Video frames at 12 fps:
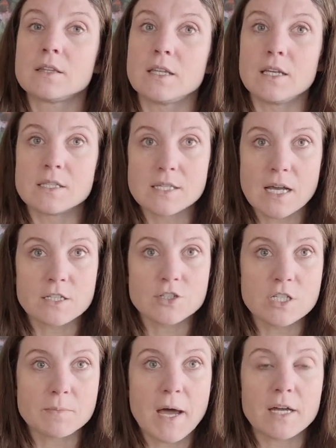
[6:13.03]
The
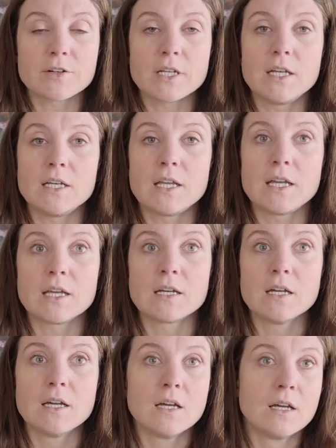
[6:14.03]
intelligent battery
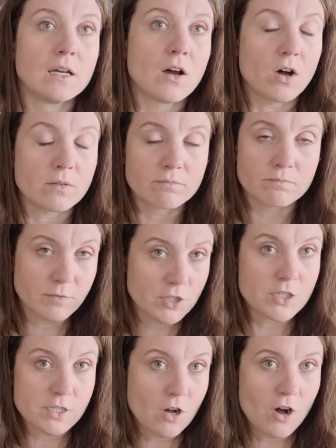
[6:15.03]
heating,
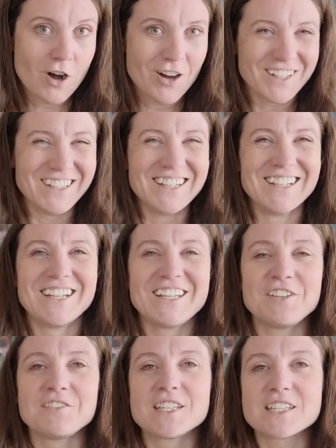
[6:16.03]
which is on,
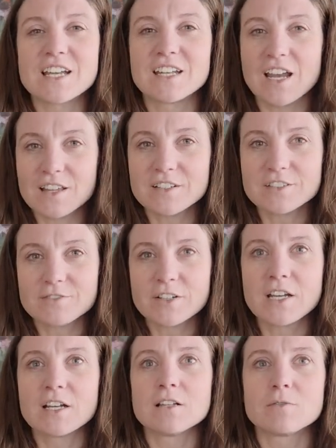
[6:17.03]
uses another
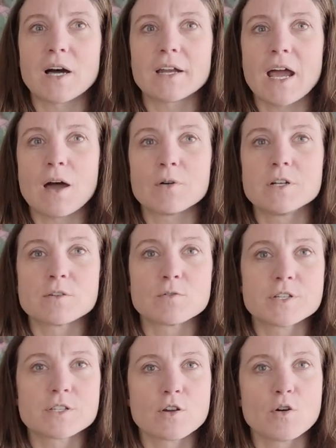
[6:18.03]
3 kilowatt hours
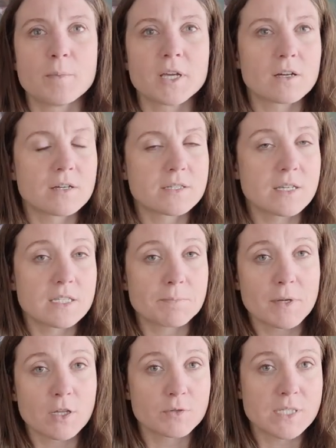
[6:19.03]
or so because it's
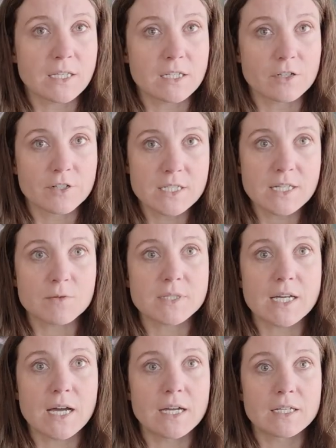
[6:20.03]
below 10 degrees
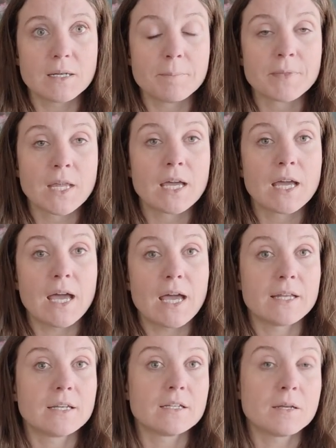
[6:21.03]
outside
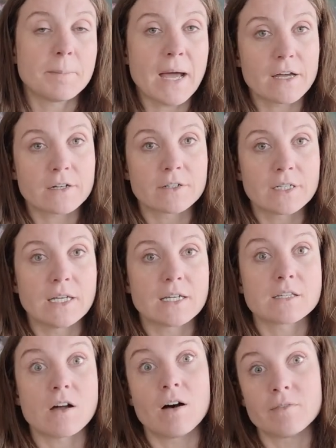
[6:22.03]
and the battery
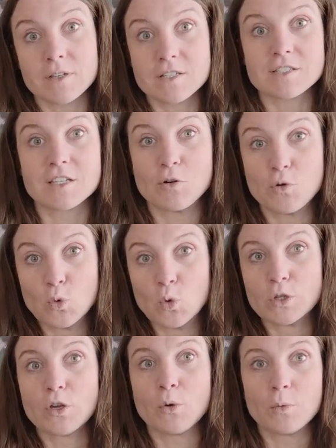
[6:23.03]
has obviously
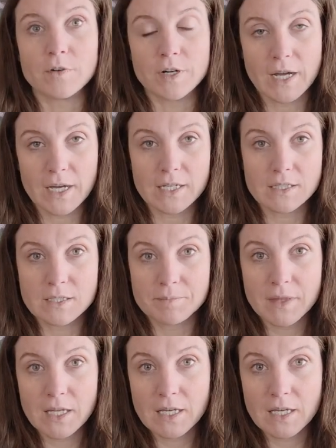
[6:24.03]
cooled overnight.